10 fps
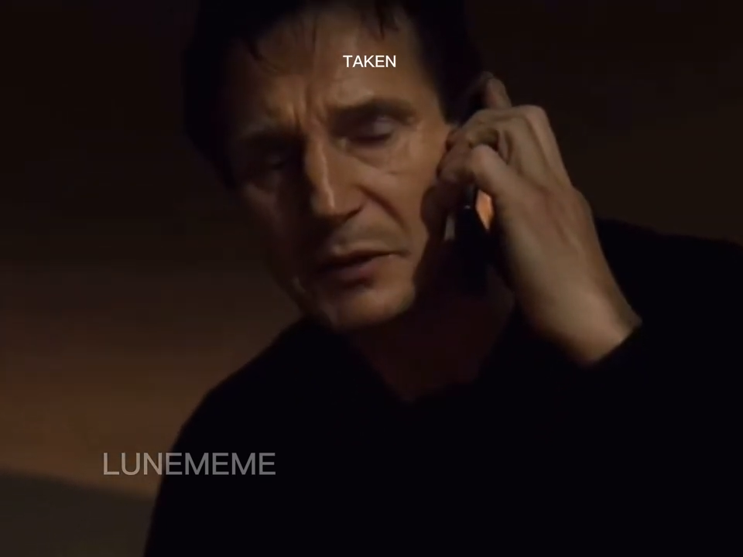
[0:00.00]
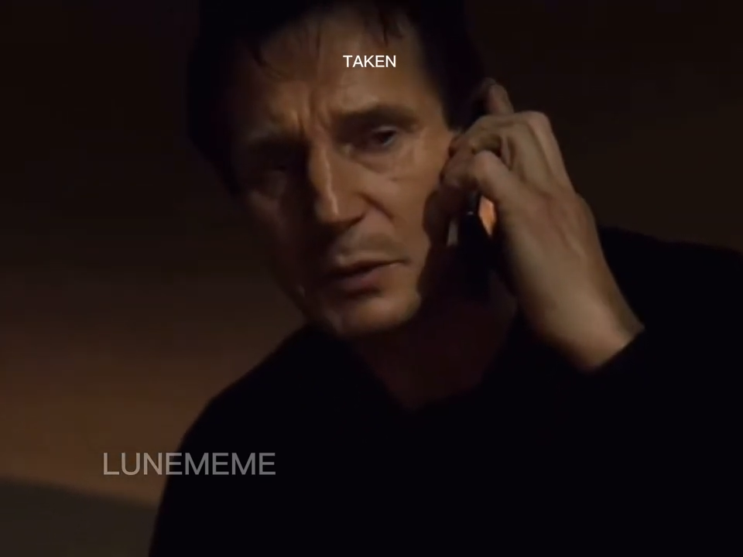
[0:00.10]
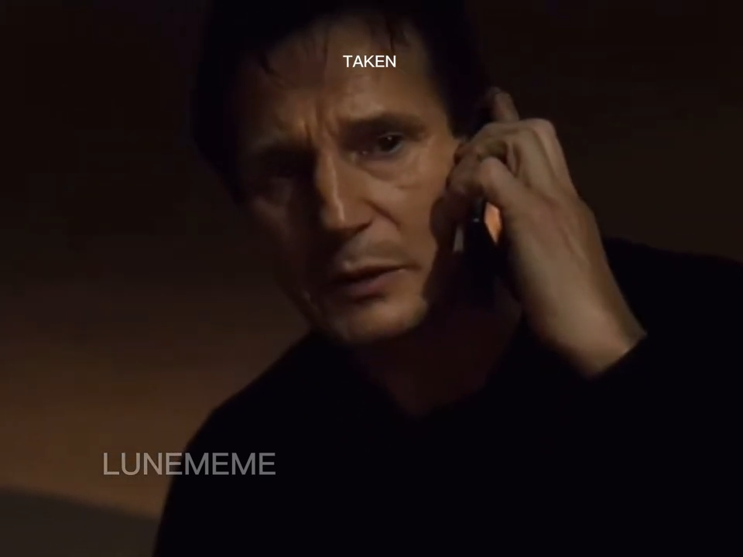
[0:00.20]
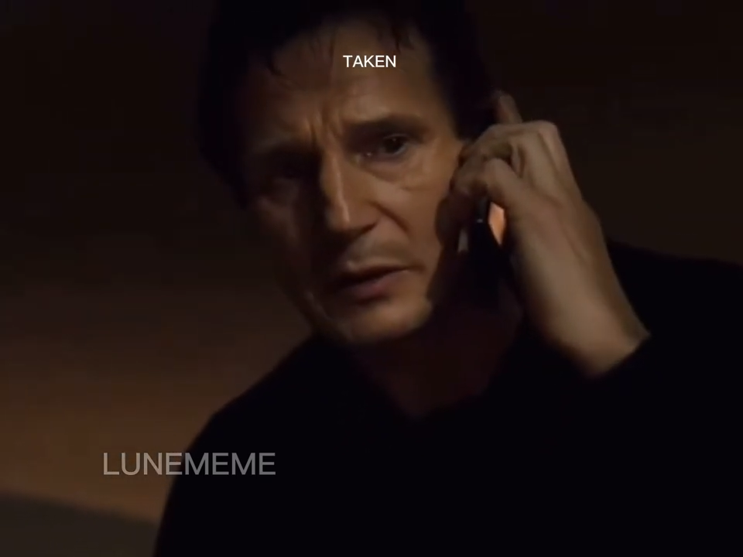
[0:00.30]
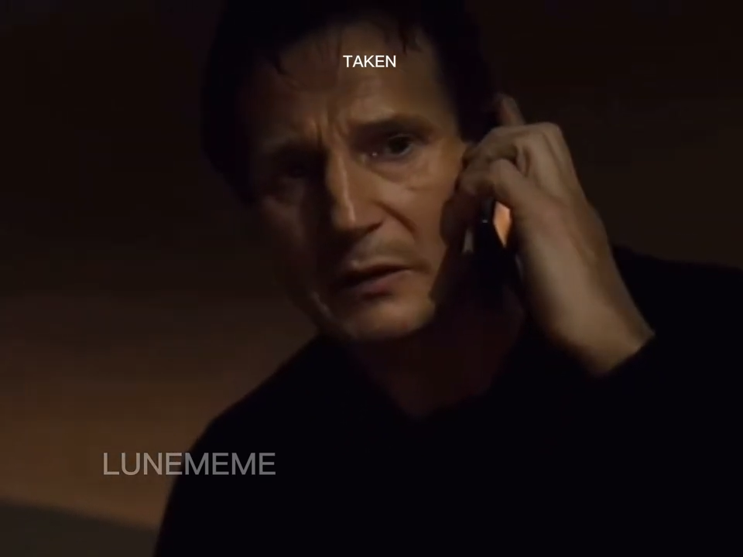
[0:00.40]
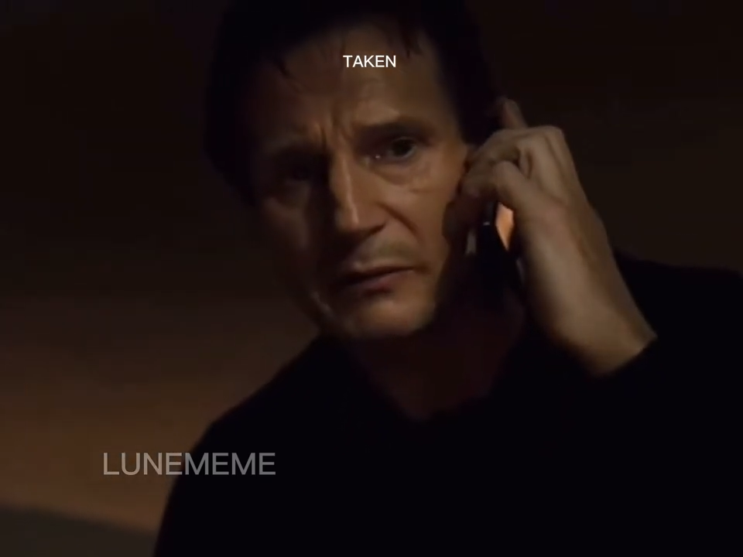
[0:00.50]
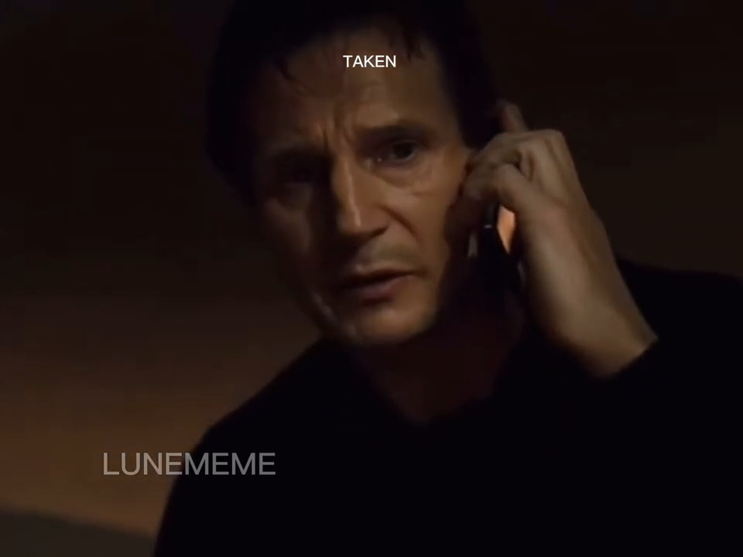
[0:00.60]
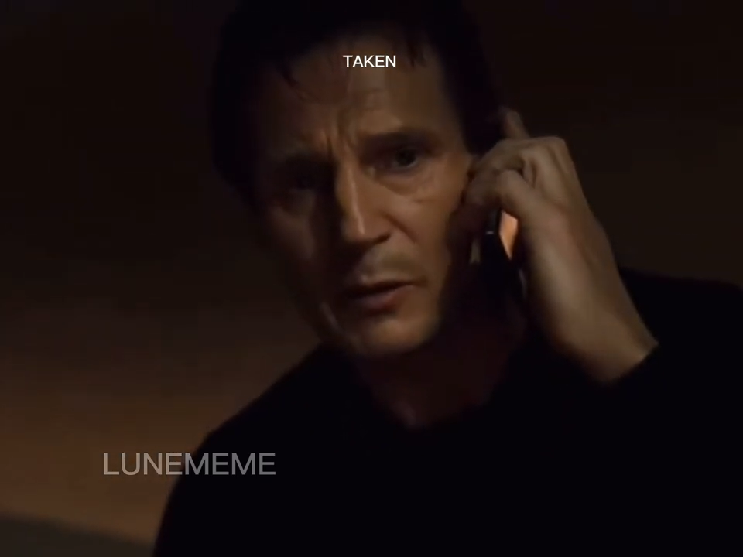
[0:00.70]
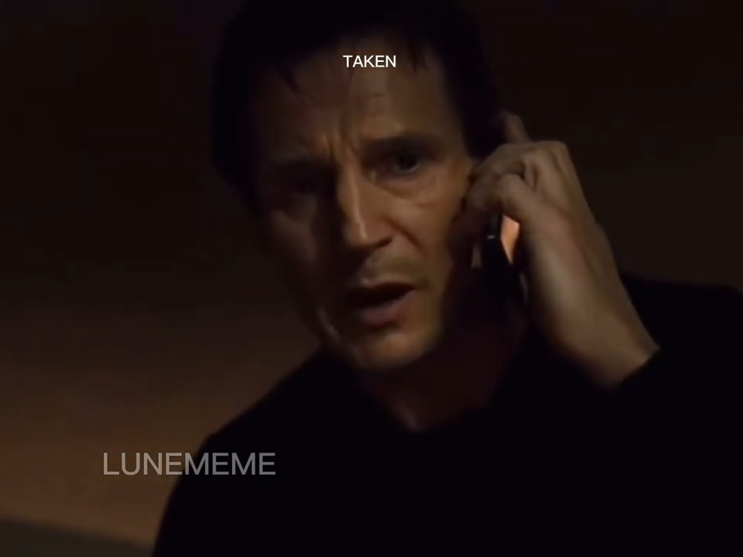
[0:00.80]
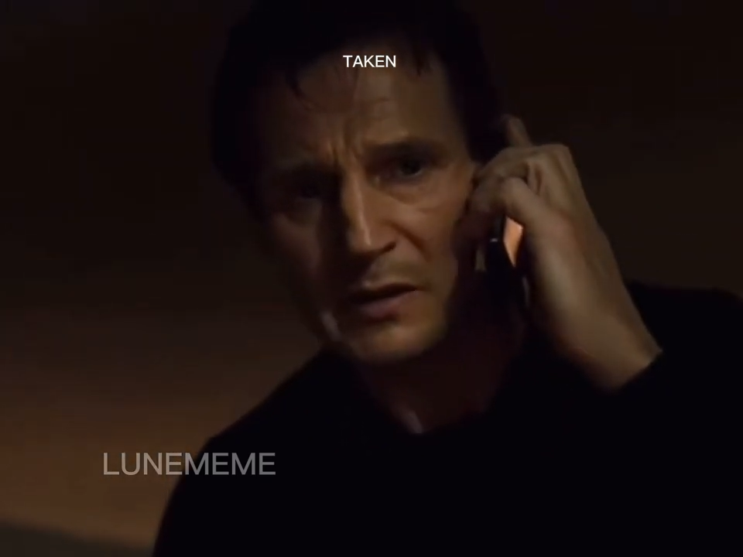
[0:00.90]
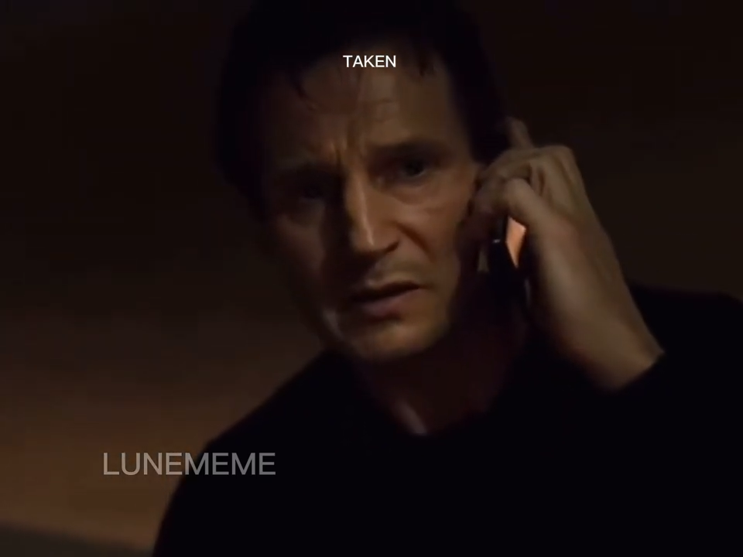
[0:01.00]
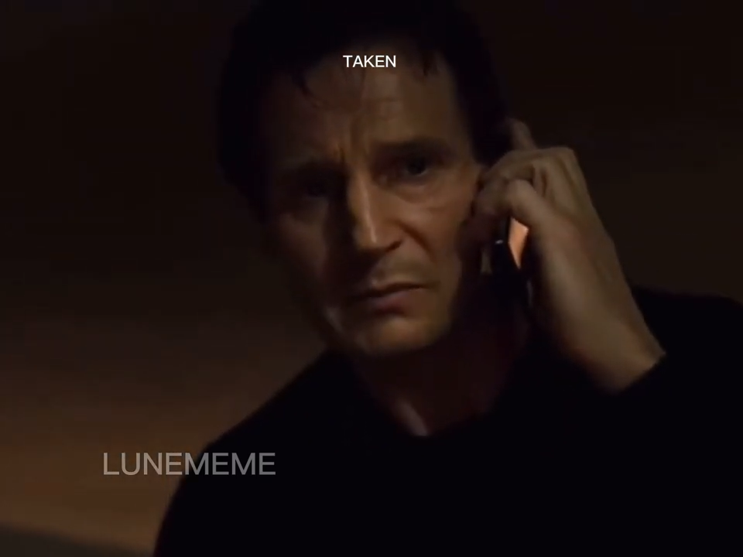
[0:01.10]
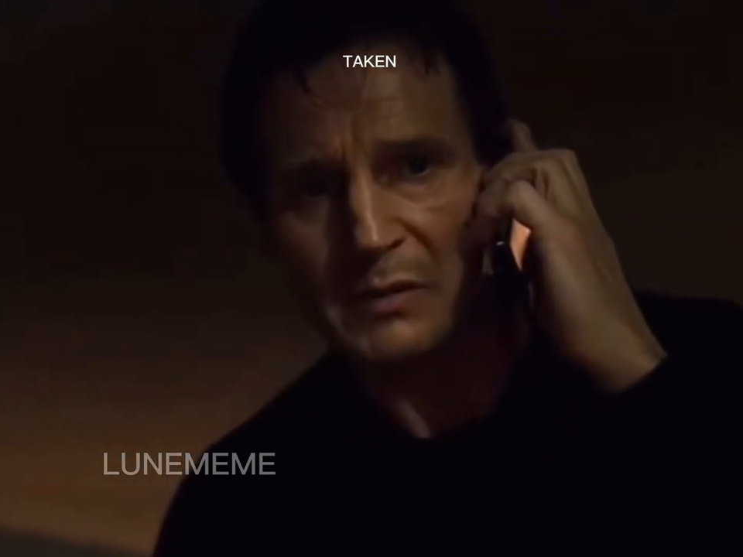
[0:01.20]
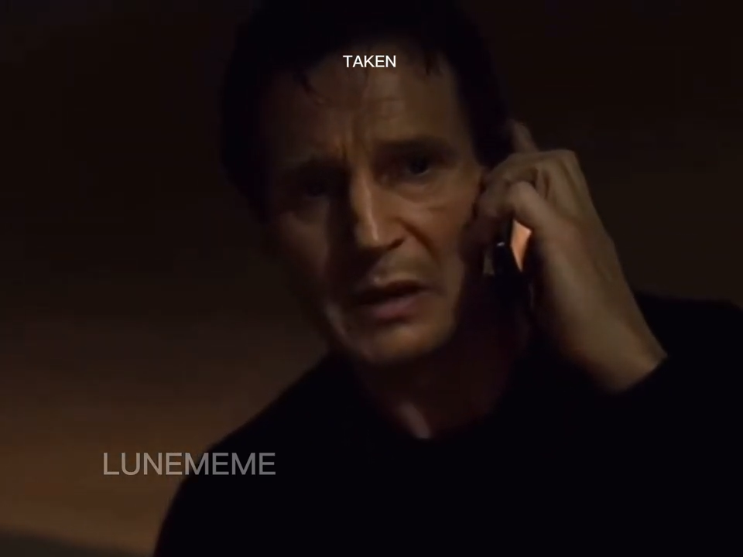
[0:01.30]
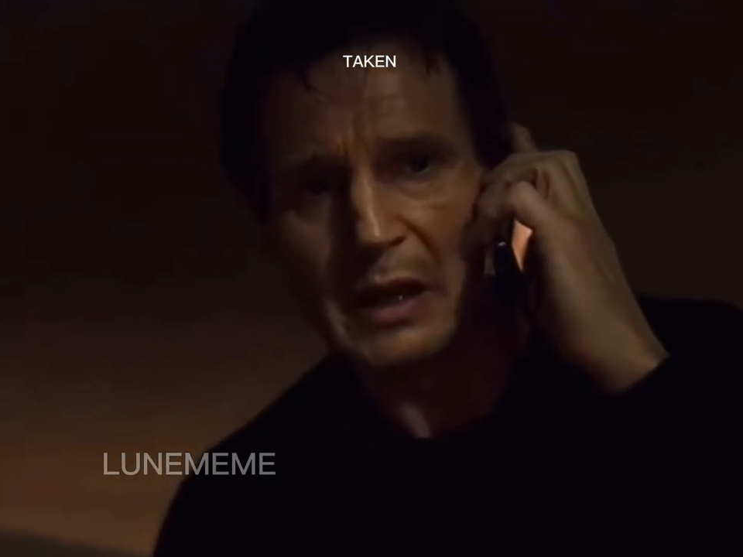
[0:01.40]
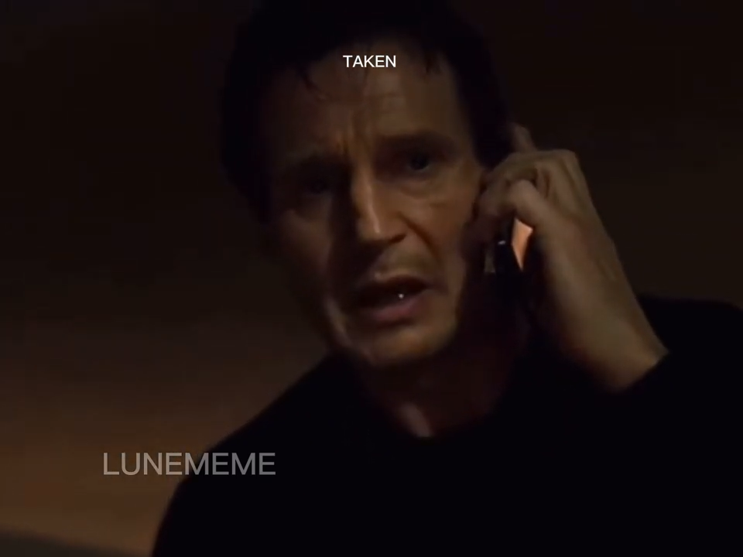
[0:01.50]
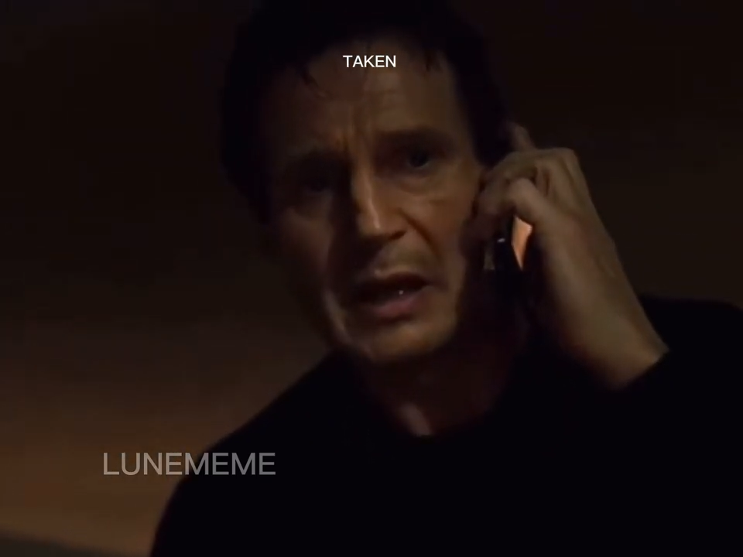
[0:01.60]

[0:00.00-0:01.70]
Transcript: If you are looking for ransom,